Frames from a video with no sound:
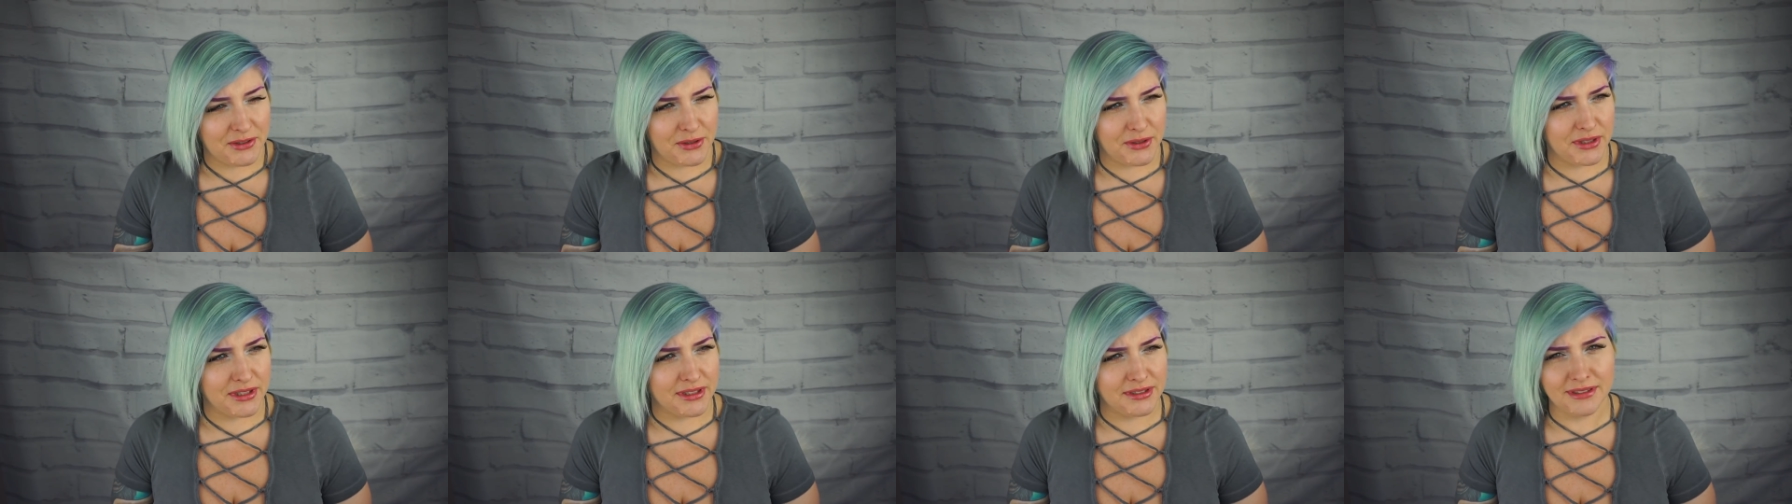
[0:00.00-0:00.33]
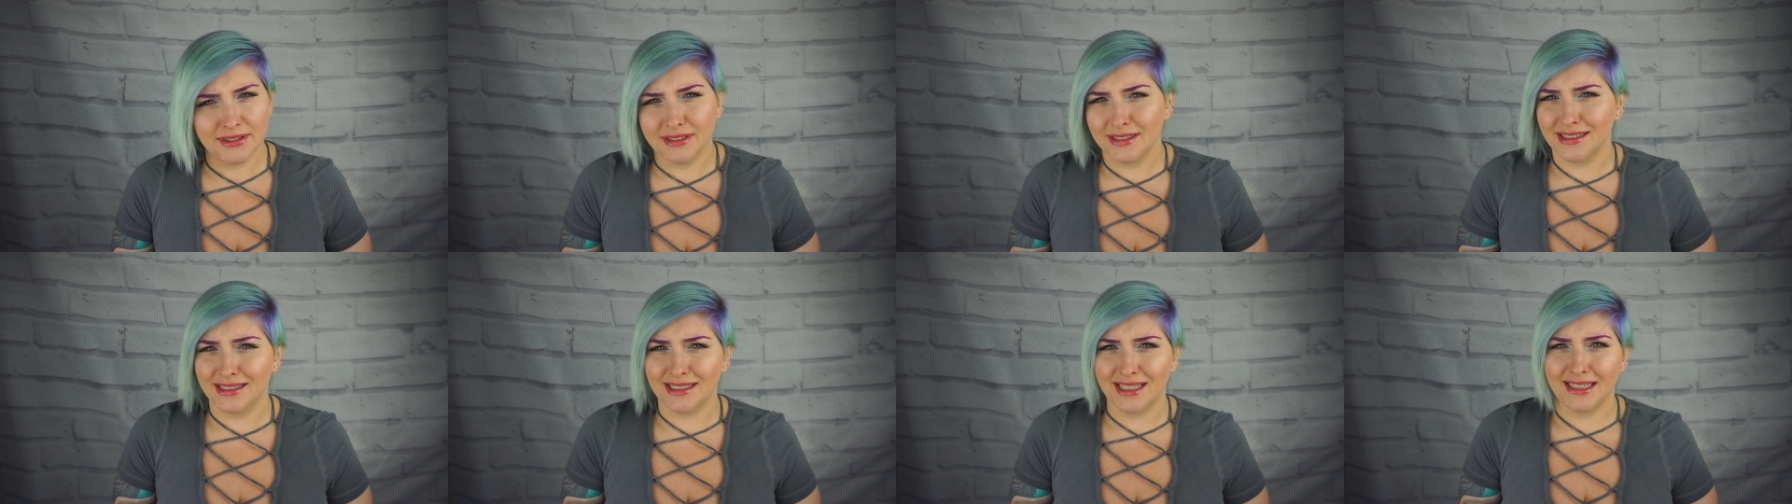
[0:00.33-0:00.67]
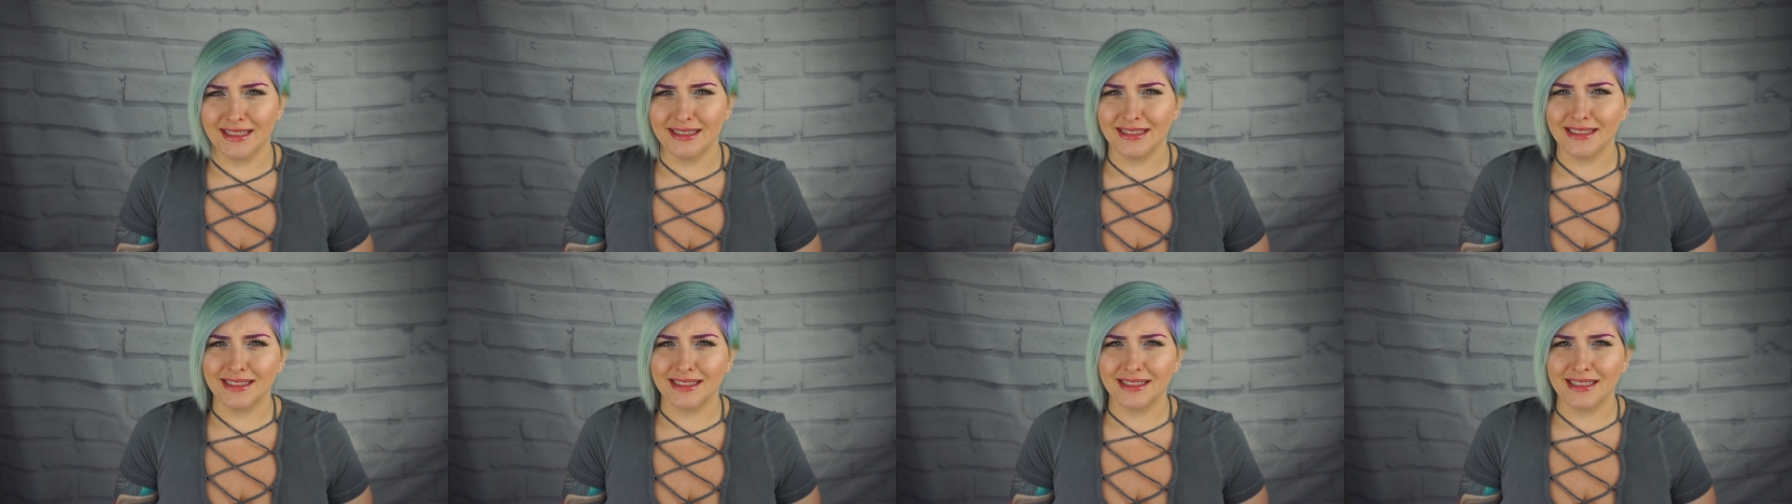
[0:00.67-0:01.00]
or
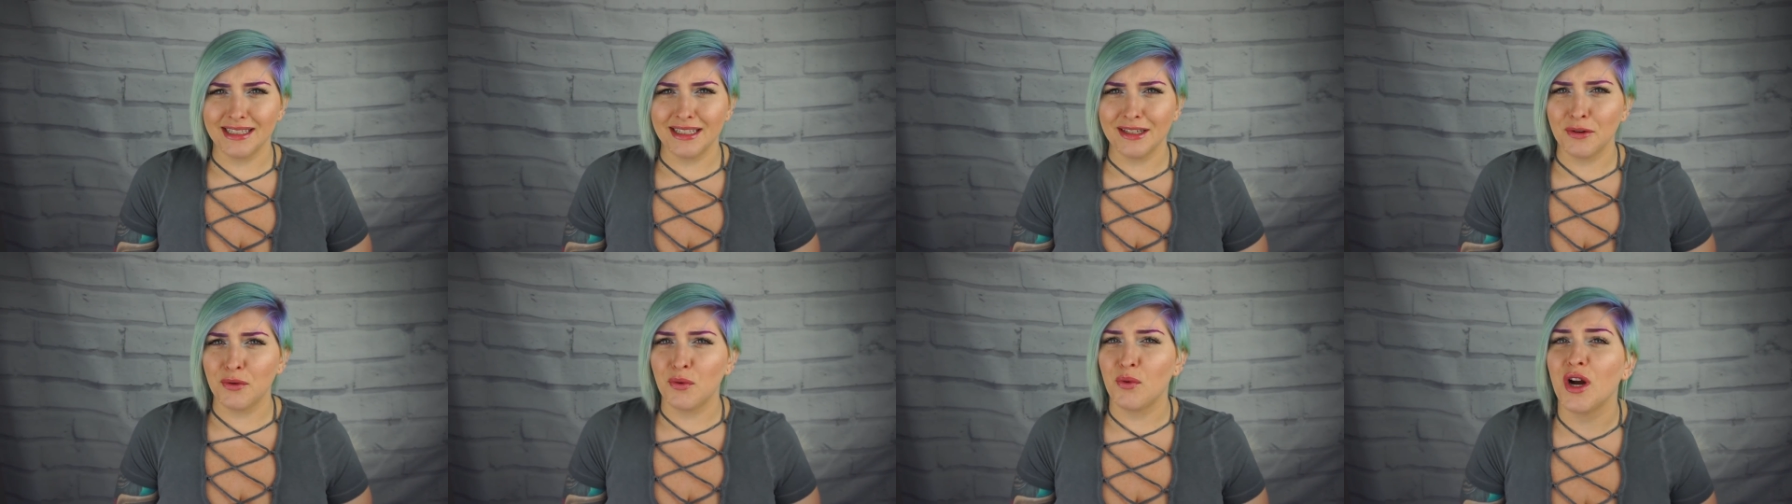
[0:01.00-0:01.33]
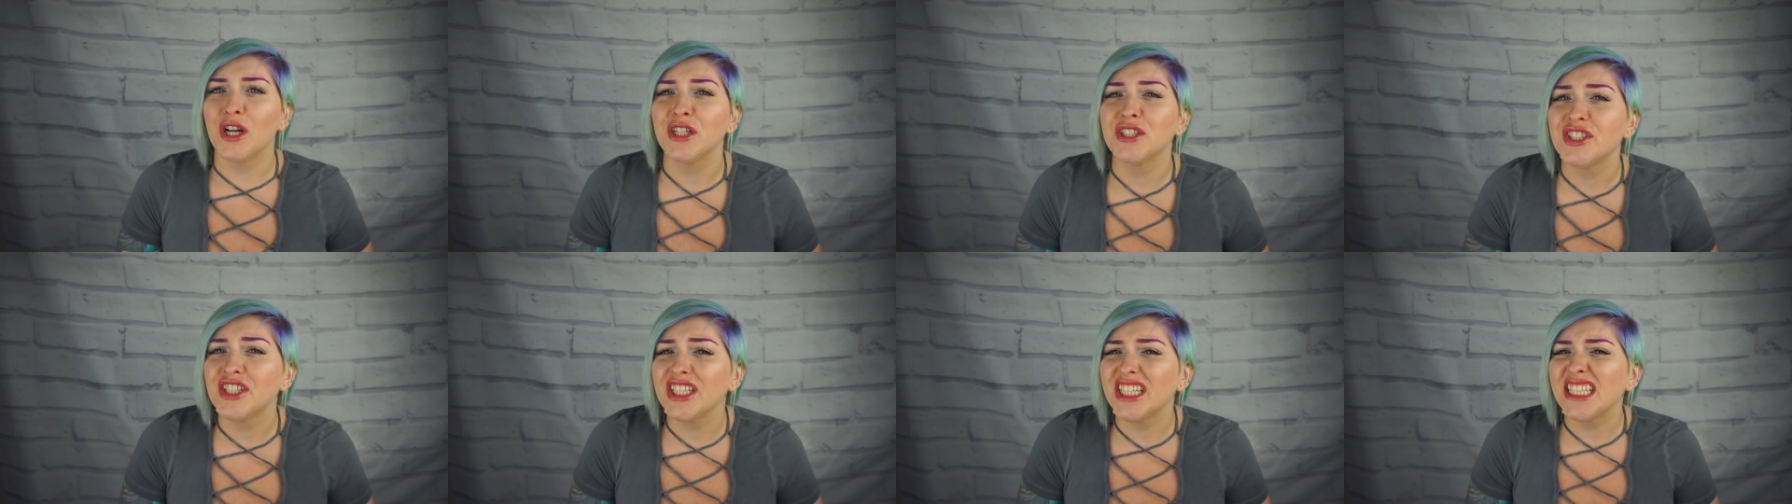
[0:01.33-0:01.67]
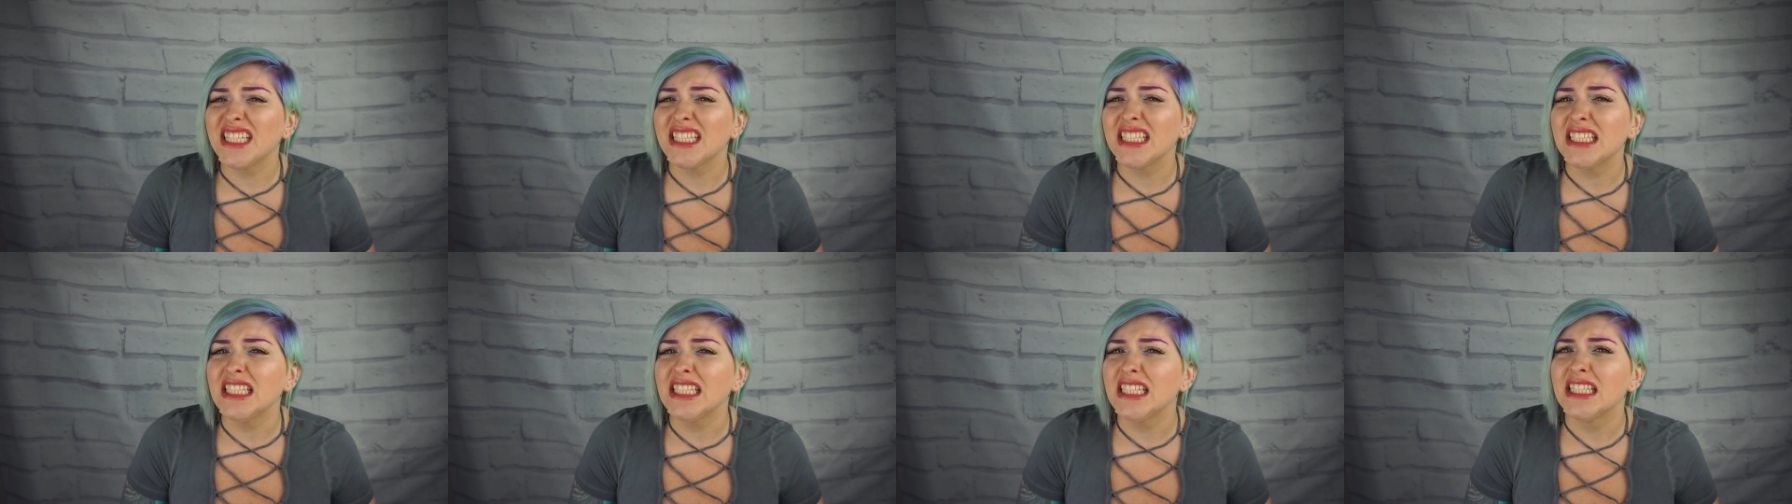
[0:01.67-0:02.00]
stay listening,
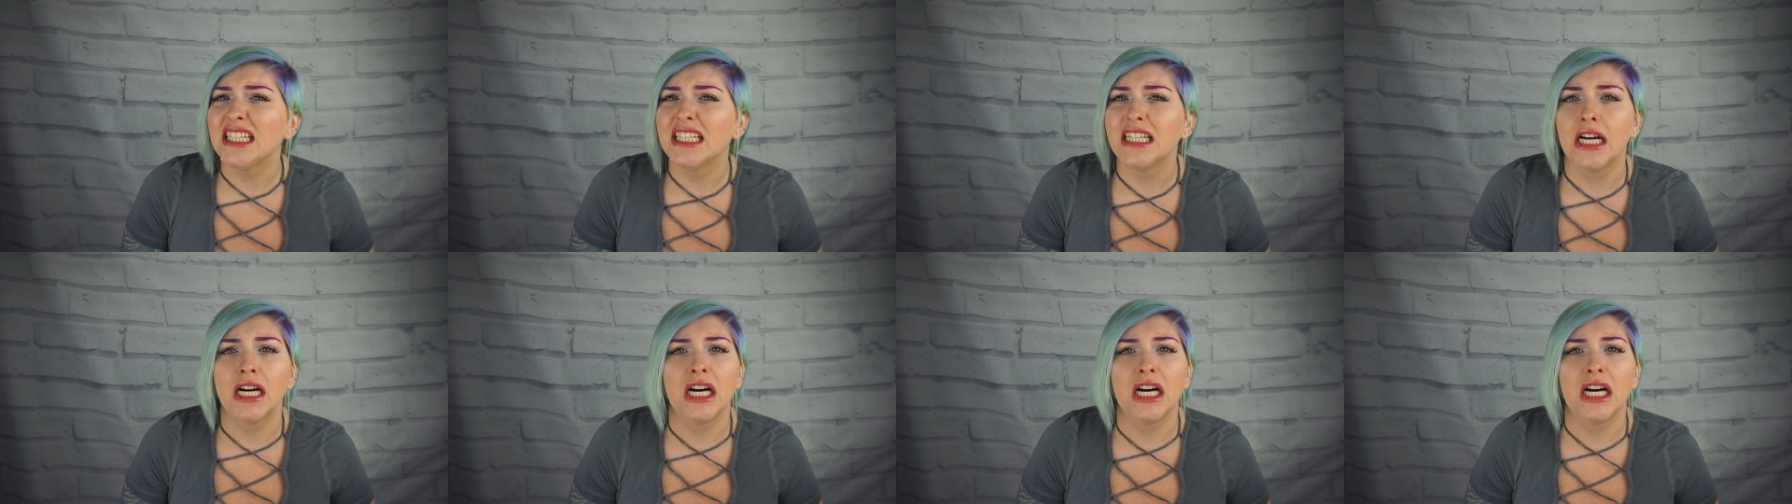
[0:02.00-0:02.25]
watching.